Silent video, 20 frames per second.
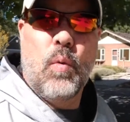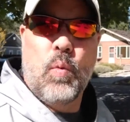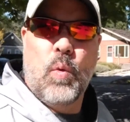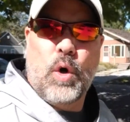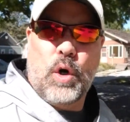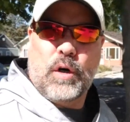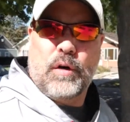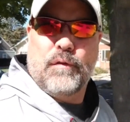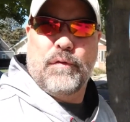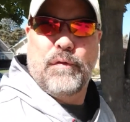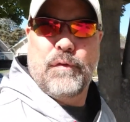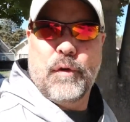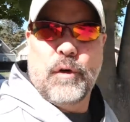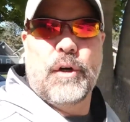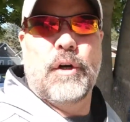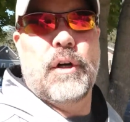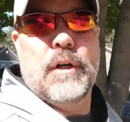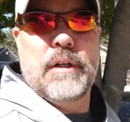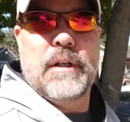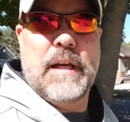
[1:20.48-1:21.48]
work
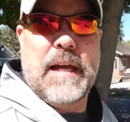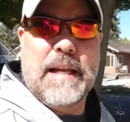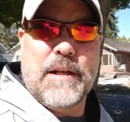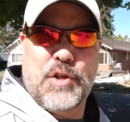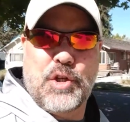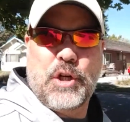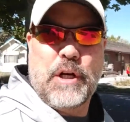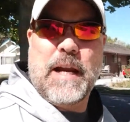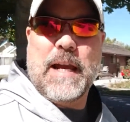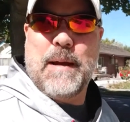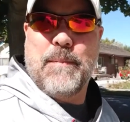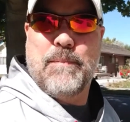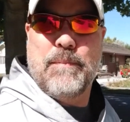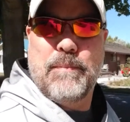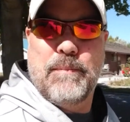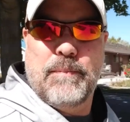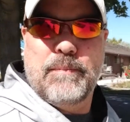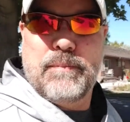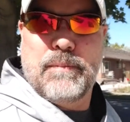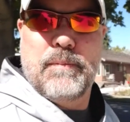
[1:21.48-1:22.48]
for and scrape
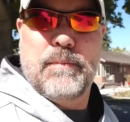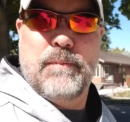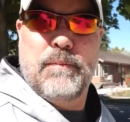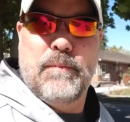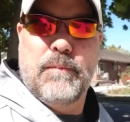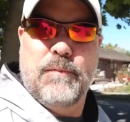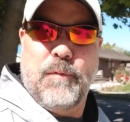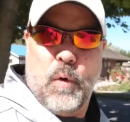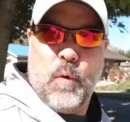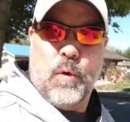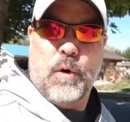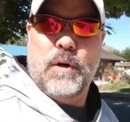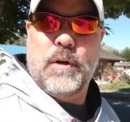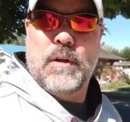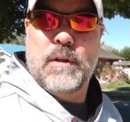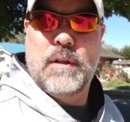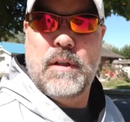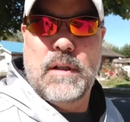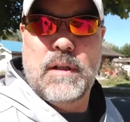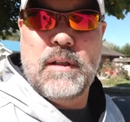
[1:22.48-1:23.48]
for
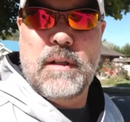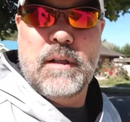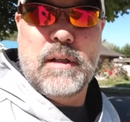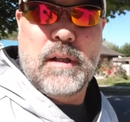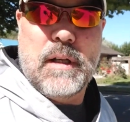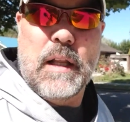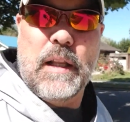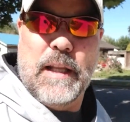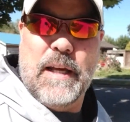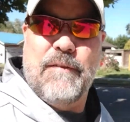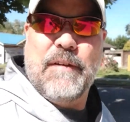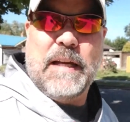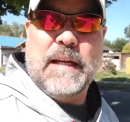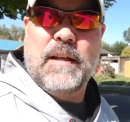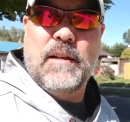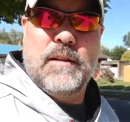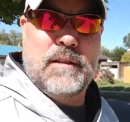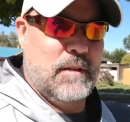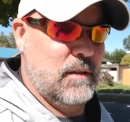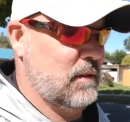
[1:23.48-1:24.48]
a
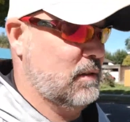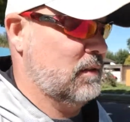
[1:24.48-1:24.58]
living,